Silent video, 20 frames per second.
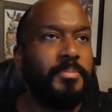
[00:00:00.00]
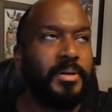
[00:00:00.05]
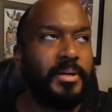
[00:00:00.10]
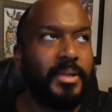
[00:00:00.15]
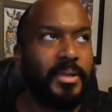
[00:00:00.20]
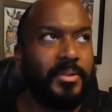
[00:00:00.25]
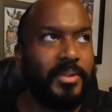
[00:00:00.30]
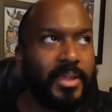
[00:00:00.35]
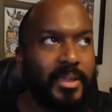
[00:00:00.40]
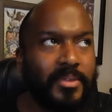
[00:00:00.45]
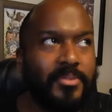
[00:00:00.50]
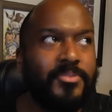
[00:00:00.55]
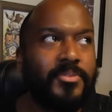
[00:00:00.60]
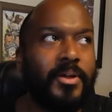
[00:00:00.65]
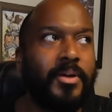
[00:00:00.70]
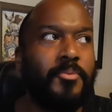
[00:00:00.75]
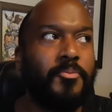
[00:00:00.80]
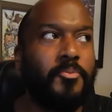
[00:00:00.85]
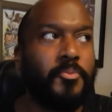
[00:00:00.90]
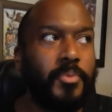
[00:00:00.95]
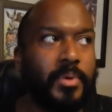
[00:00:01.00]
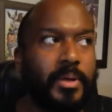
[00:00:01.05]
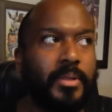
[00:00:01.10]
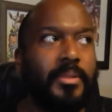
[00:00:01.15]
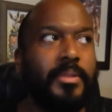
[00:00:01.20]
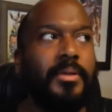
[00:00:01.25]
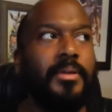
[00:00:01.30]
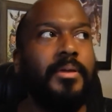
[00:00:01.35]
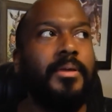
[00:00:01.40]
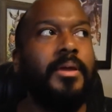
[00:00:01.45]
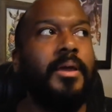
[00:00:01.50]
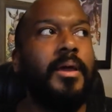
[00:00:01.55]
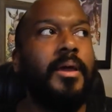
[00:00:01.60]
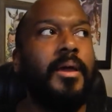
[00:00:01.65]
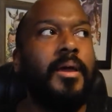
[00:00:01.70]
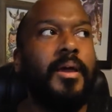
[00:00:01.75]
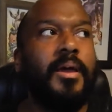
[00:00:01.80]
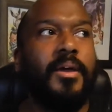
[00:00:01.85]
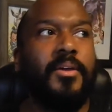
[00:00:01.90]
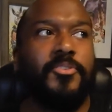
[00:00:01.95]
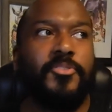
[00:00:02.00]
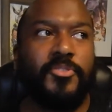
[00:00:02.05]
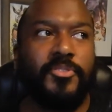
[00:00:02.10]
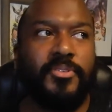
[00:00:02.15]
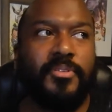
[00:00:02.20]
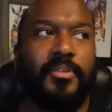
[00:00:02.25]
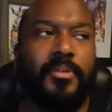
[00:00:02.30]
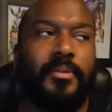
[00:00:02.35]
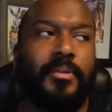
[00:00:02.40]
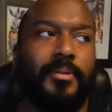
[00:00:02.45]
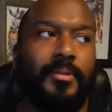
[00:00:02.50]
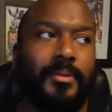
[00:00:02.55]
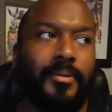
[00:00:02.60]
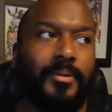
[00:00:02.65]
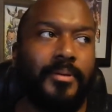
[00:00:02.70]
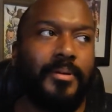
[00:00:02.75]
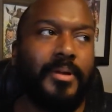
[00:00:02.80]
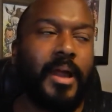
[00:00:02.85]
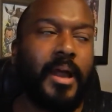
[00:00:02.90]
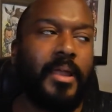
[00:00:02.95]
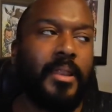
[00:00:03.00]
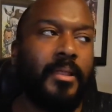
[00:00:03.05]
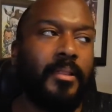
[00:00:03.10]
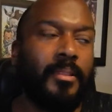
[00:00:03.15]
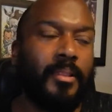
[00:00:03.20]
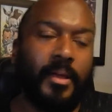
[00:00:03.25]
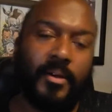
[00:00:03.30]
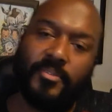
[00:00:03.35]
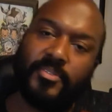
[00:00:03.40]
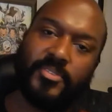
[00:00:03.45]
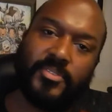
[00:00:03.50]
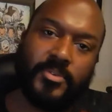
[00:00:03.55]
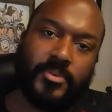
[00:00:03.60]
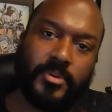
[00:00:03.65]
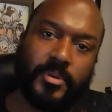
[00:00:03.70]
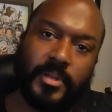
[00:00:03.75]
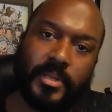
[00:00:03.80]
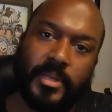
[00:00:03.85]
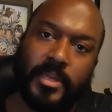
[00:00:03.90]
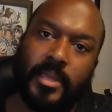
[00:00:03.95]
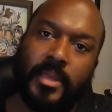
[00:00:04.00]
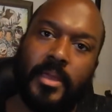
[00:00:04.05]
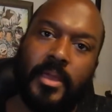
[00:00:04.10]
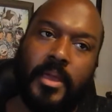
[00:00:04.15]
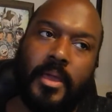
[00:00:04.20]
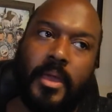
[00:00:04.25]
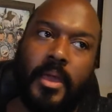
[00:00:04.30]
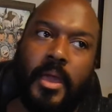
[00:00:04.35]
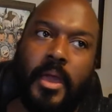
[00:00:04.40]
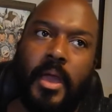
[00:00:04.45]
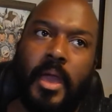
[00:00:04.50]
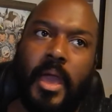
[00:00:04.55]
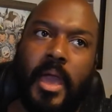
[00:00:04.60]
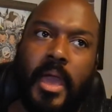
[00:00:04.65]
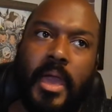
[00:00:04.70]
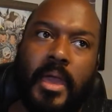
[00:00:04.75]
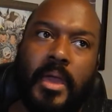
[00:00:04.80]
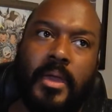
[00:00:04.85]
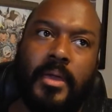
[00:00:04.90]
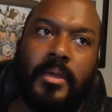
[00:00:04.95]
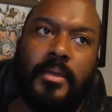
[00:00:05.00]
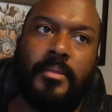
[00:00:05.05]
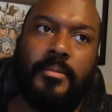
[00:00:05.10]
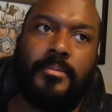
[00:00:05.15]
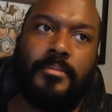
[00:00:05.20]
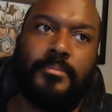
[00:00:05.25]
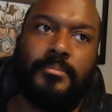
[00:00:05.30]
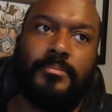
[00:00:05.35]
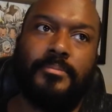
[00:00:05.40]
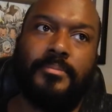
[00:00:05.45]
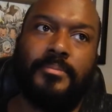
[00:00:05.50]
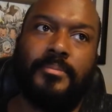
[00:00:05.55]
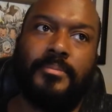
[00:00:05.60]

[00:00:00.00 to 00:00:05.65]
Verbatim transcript: But it is a really interesting kind of love story, and